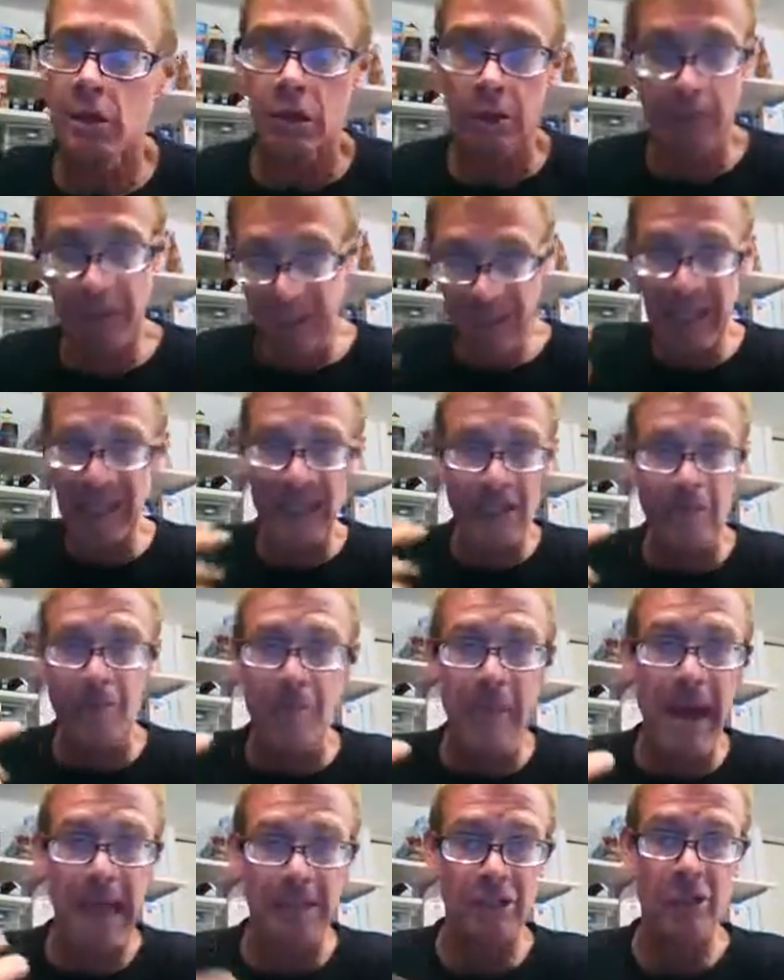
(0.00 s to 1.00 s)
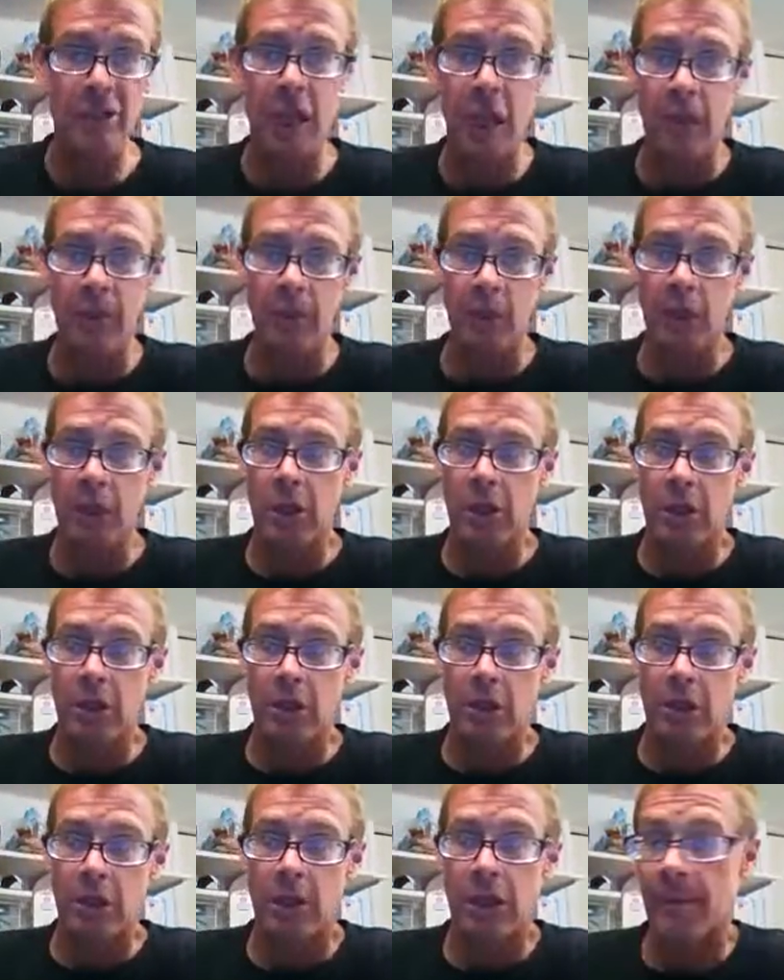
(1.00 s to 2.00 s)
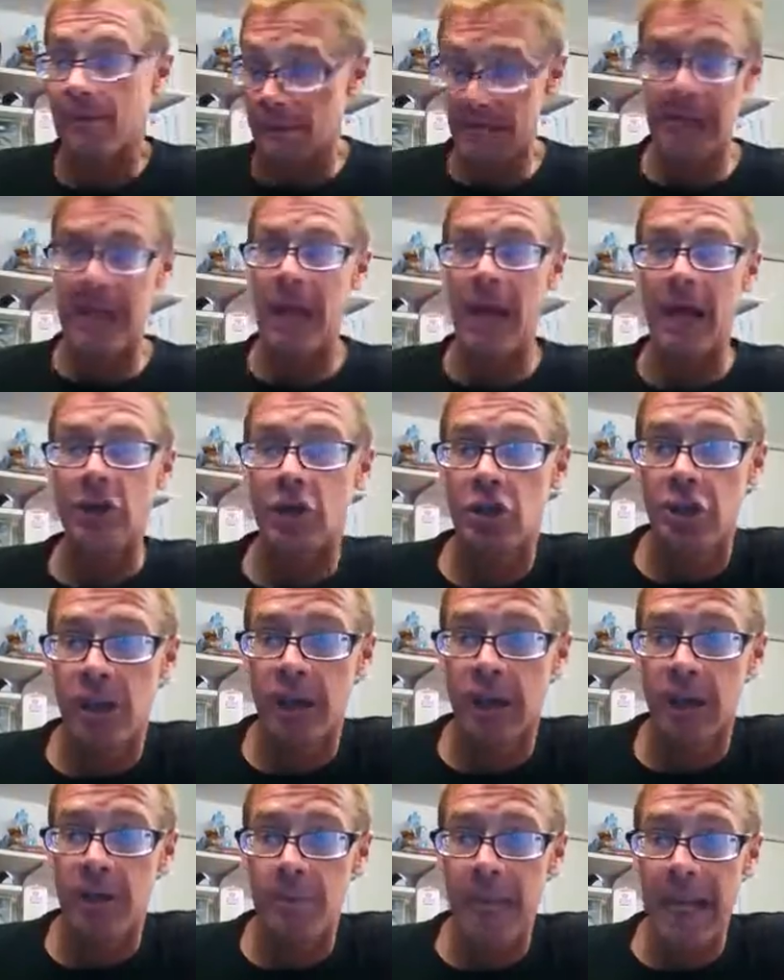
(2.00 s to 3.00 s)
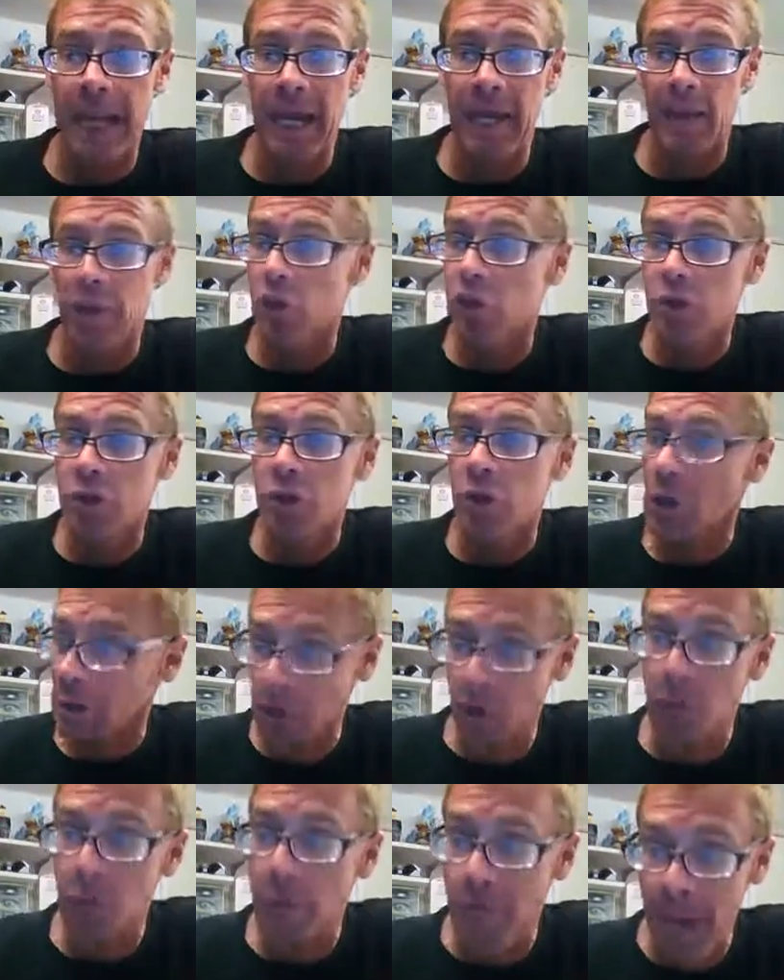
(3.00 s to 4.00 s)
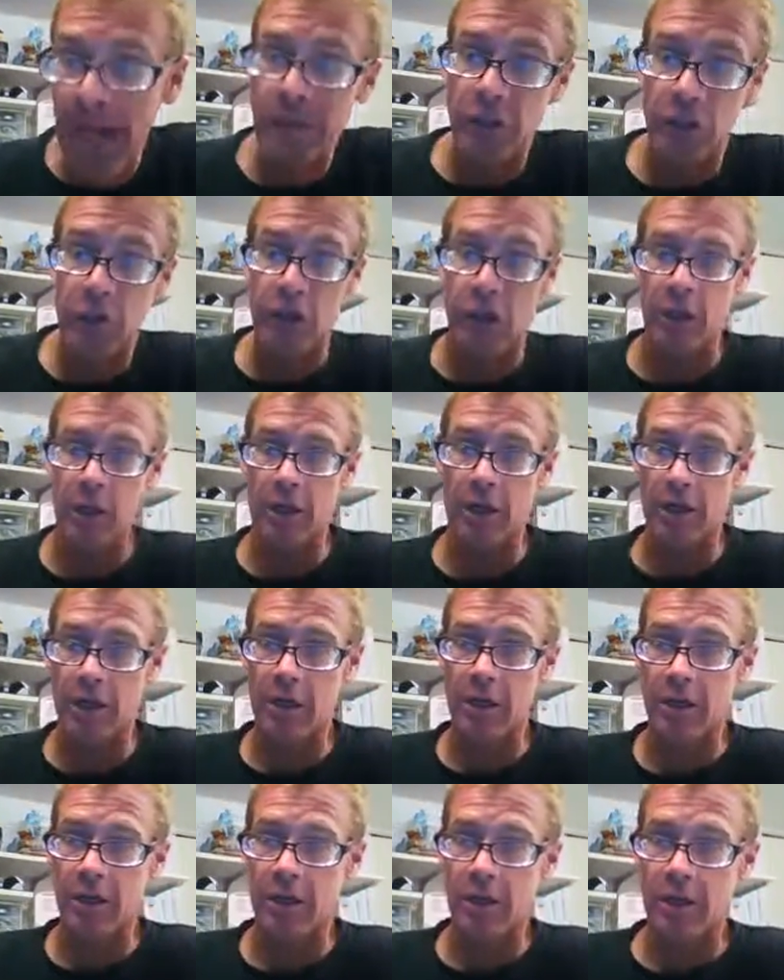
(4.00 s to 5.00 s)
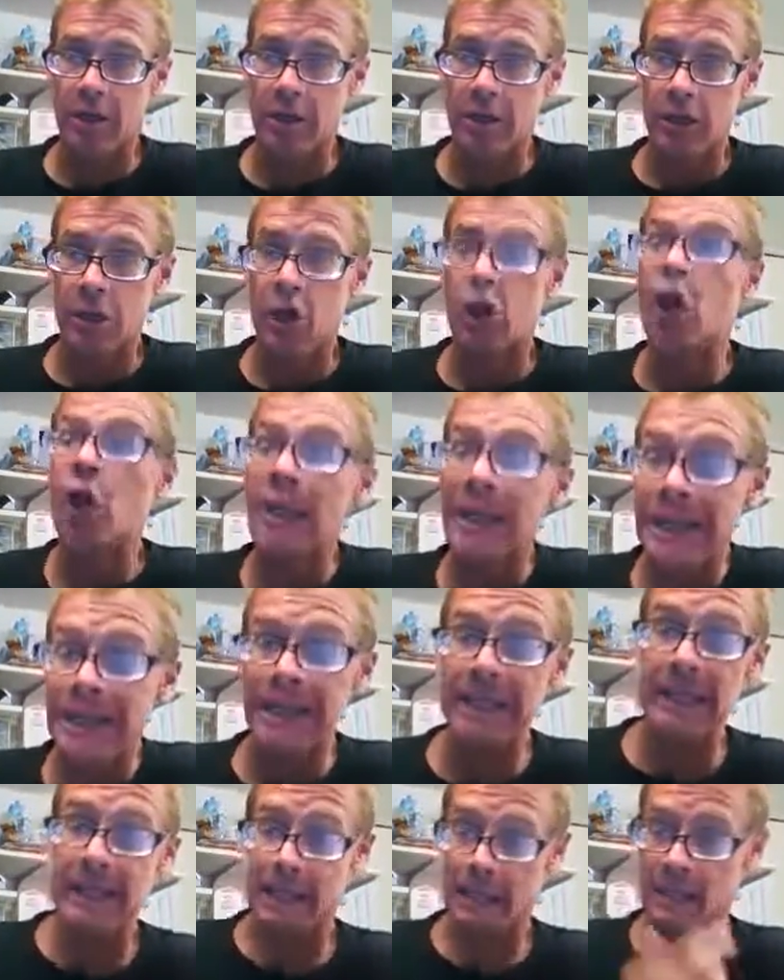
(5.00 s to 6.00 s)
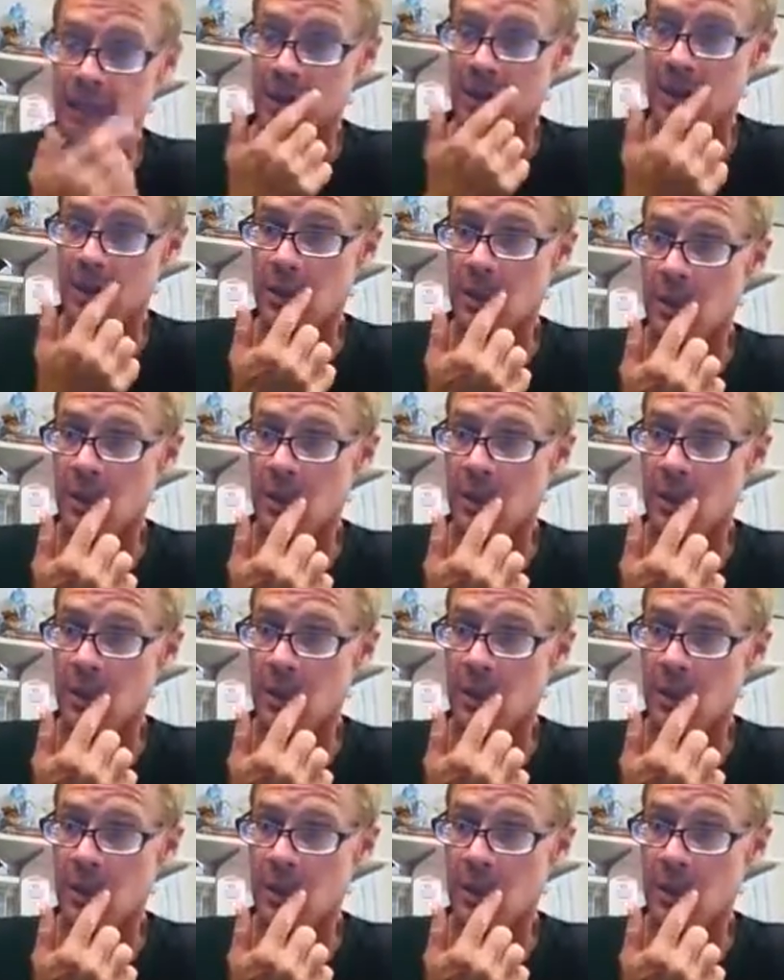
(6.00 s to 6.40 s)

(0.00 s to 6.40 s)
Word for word: I mean, that is messed up. Am I agitated, banned user? You betcha. You're an idiot.